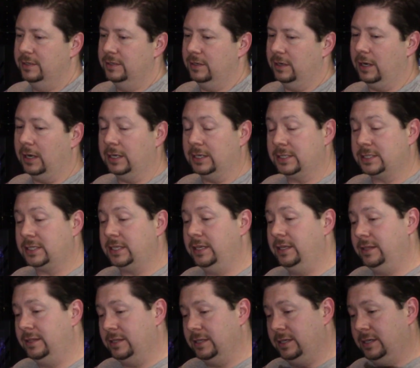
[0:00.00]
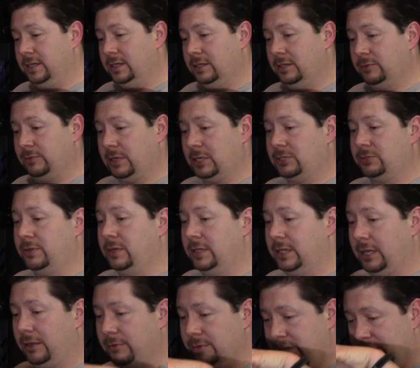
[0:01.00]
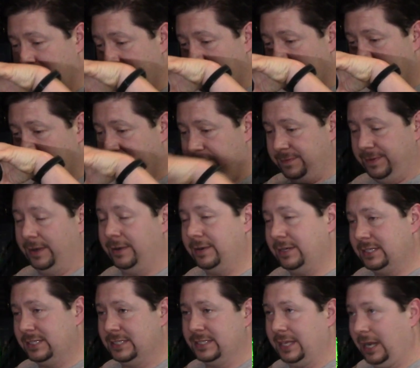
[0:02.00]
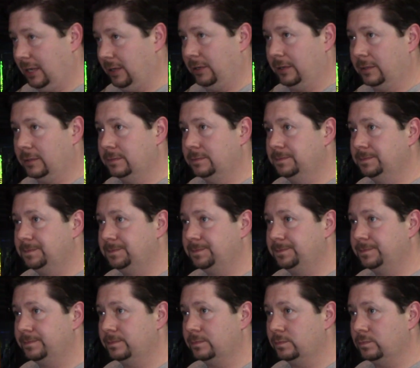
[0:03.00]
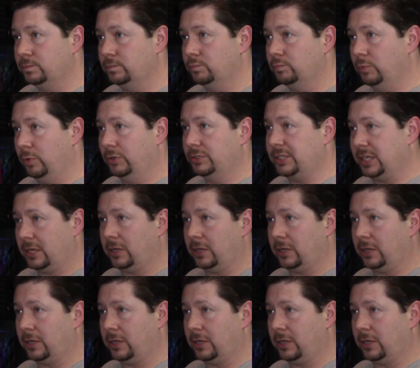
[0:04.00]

honestly, the restaurant that was in the very center, what's that